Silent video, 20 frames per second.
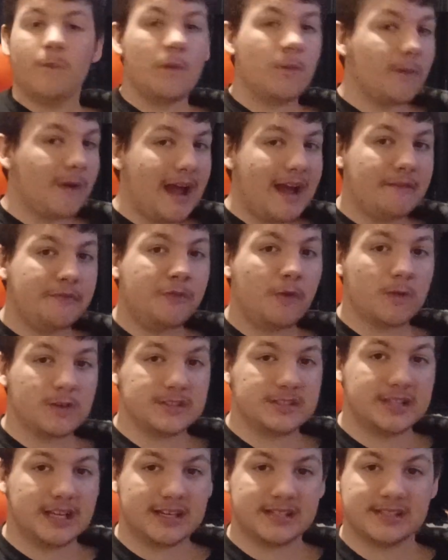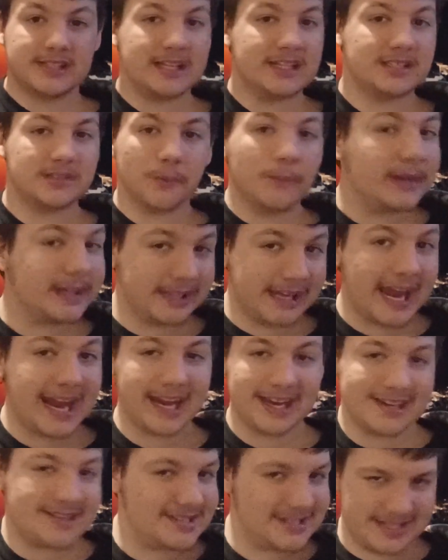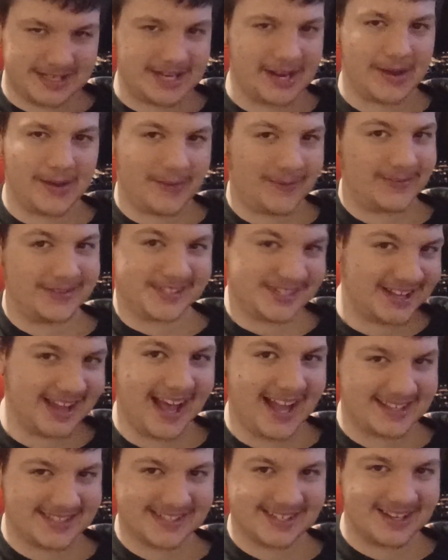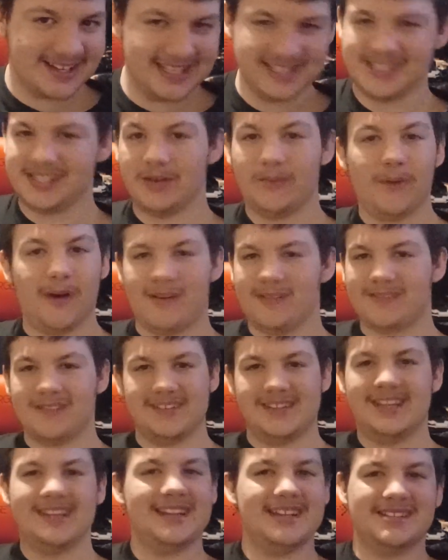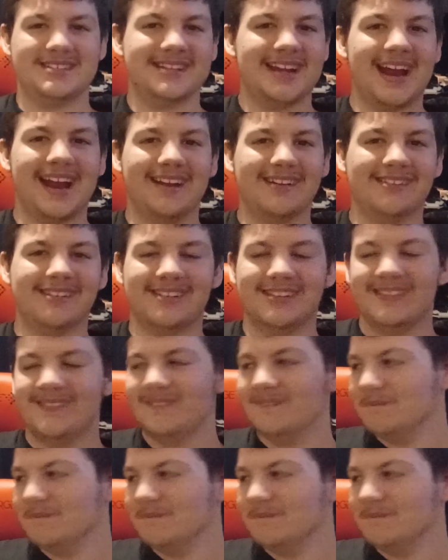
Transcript: We were at 460, so we gained two, so that's good. So welcome to the channel.